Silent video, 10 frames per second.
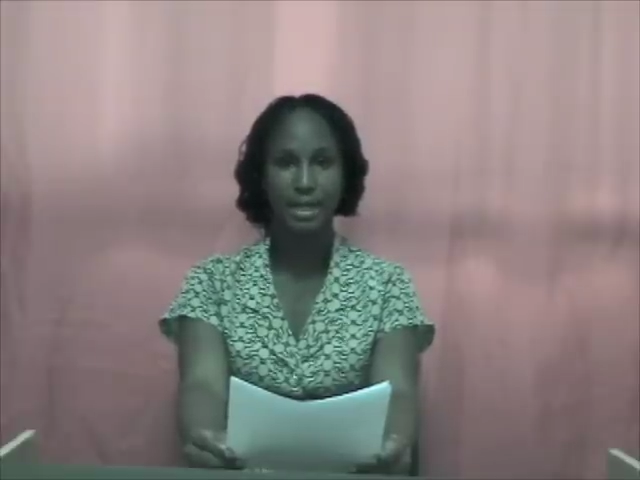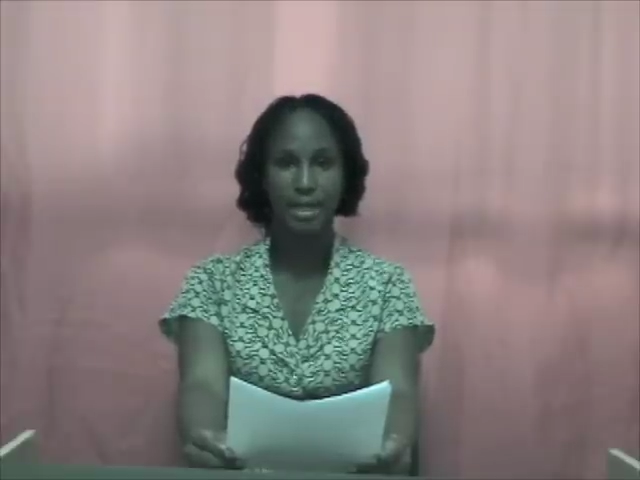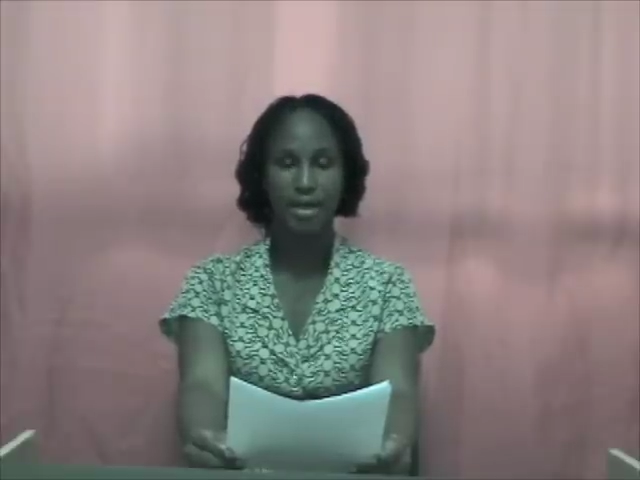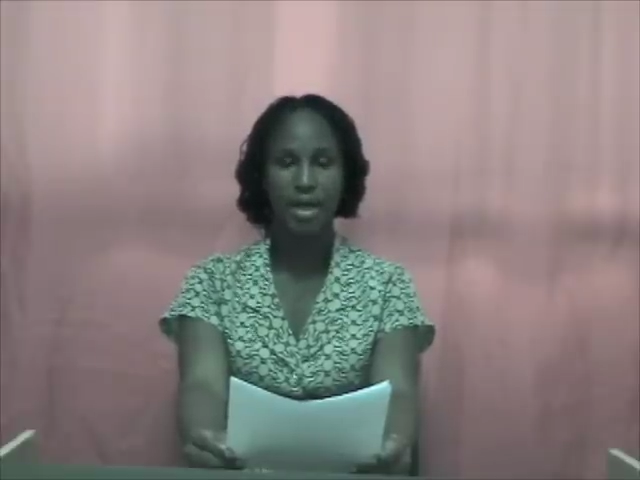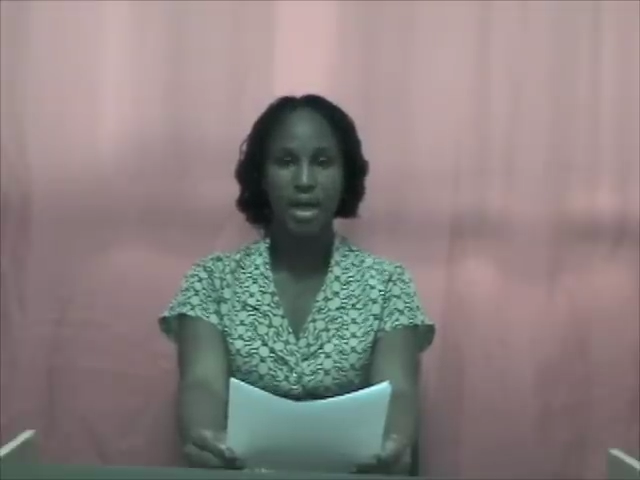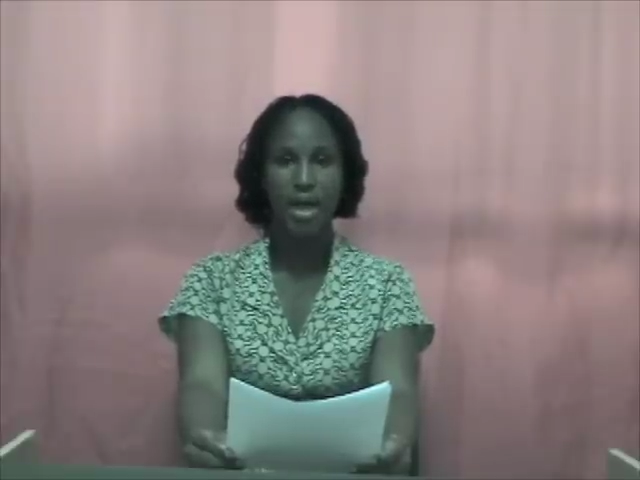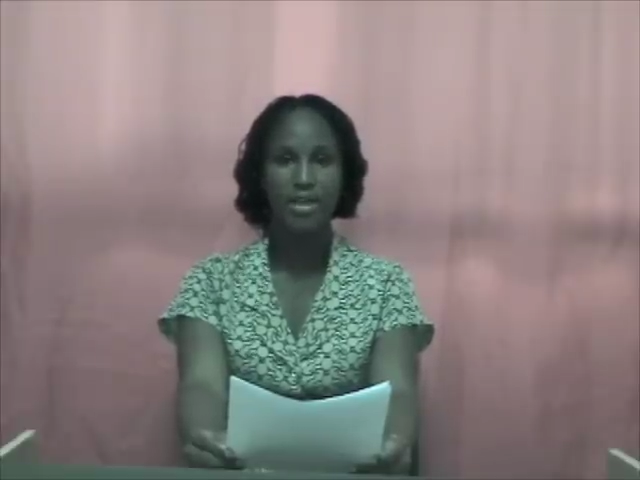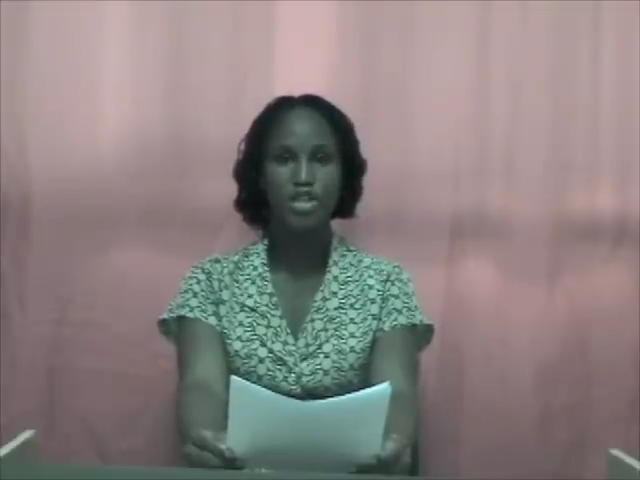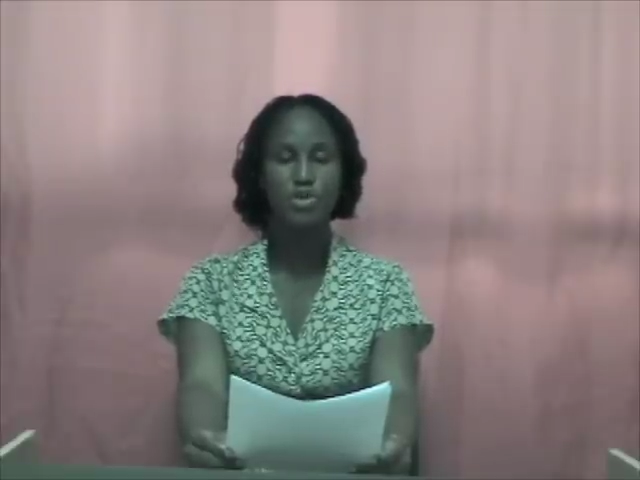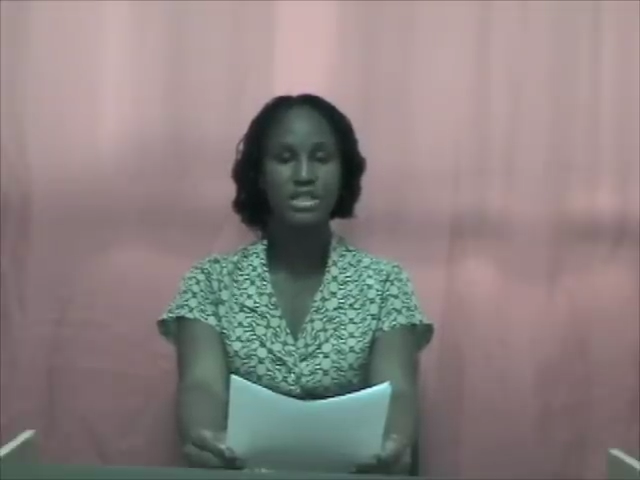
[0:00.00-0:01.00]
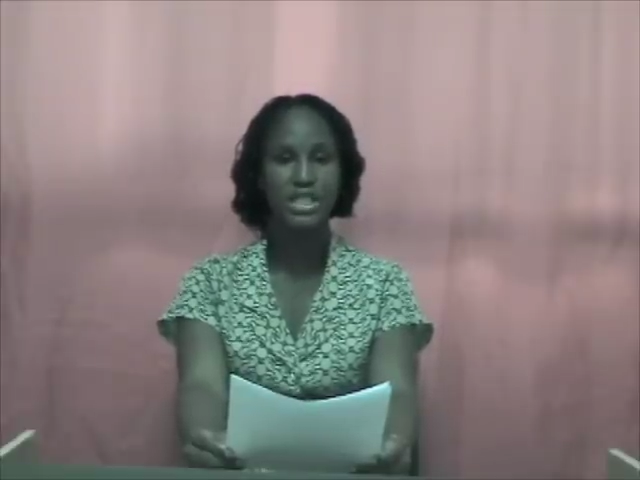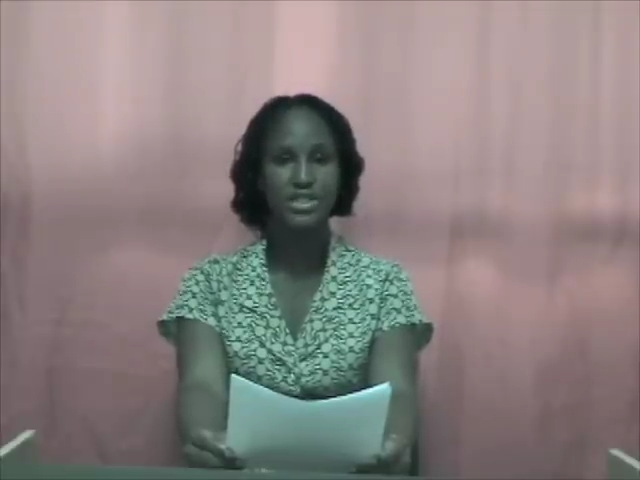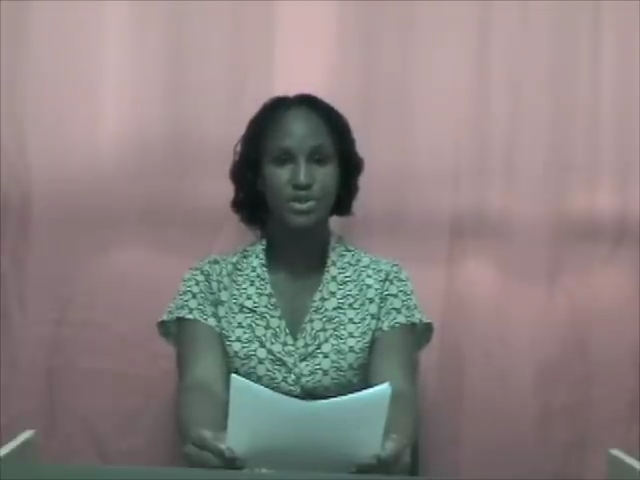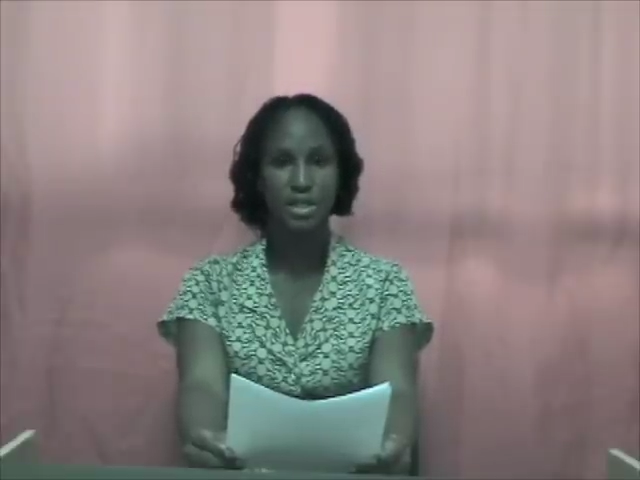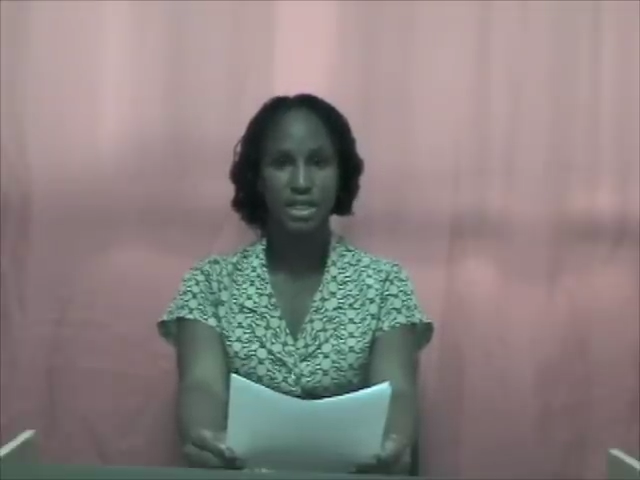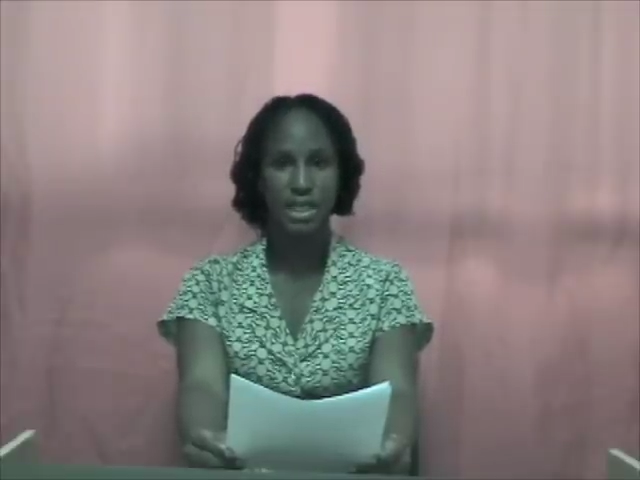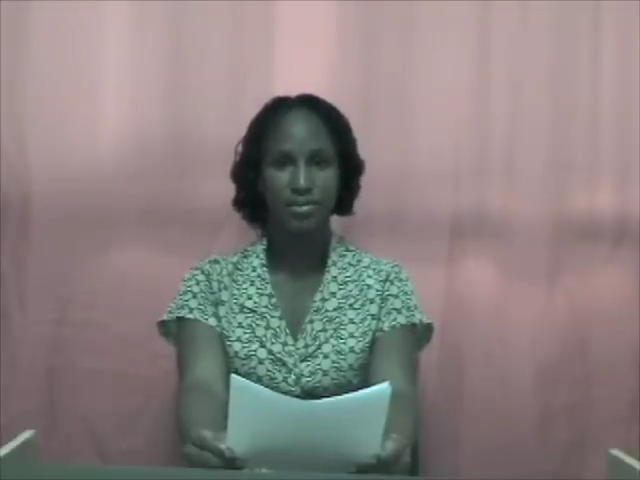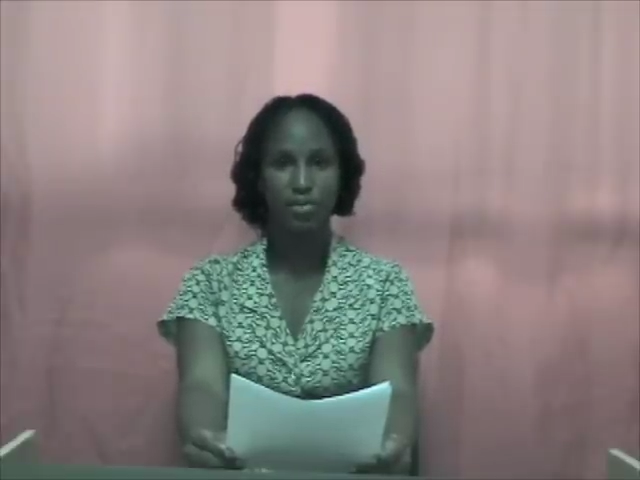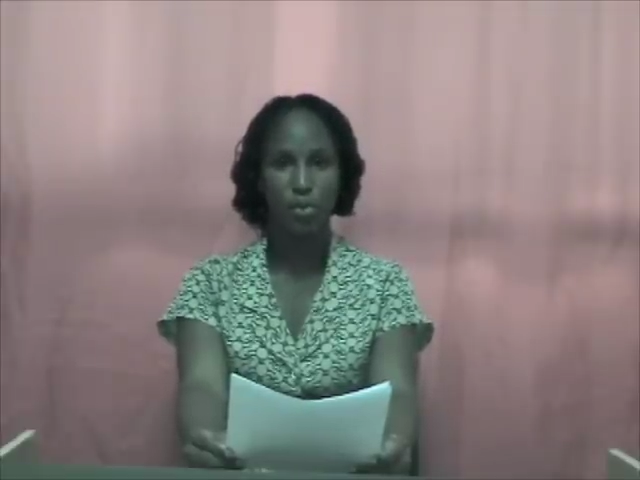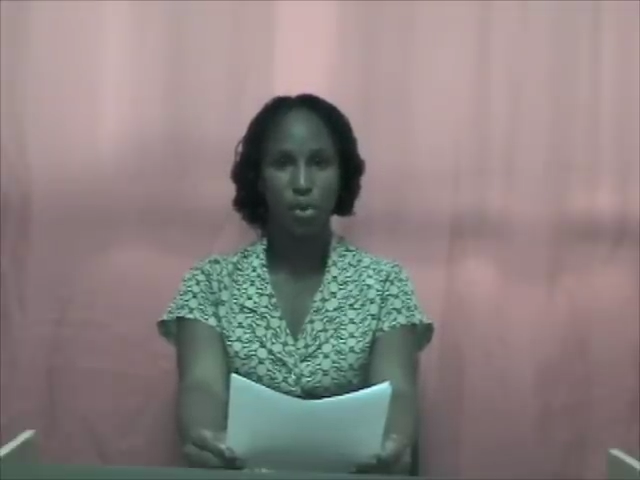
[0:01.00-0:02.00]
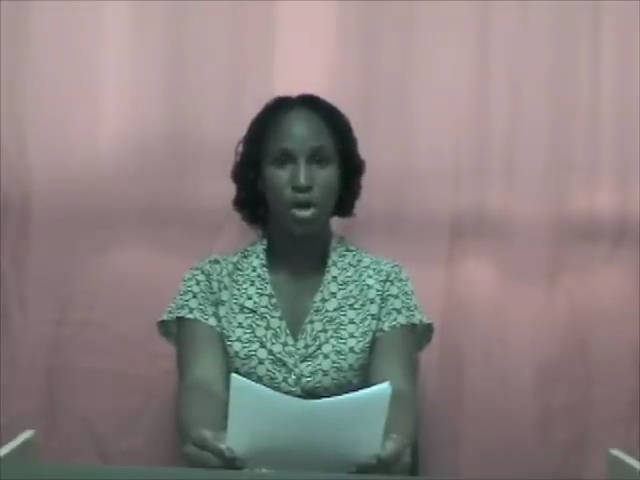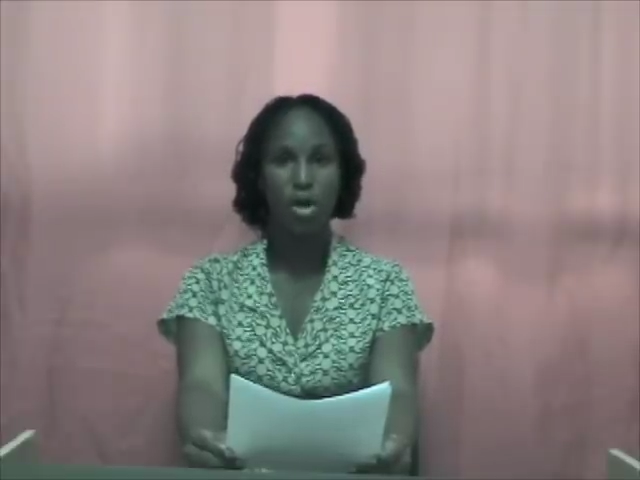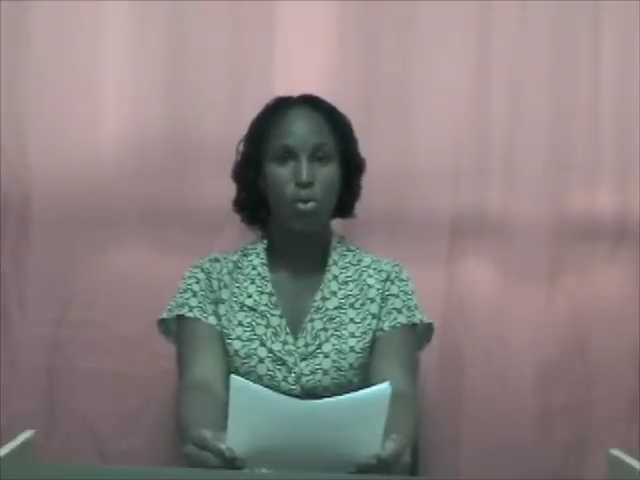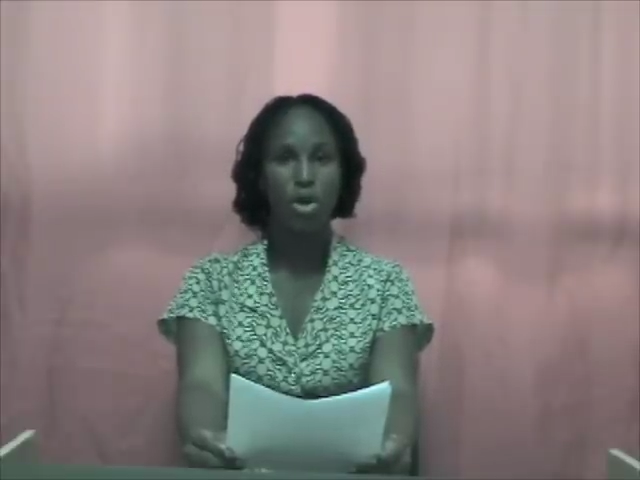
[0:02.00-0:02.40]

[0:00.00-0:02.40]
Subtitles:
and the UTech student them owe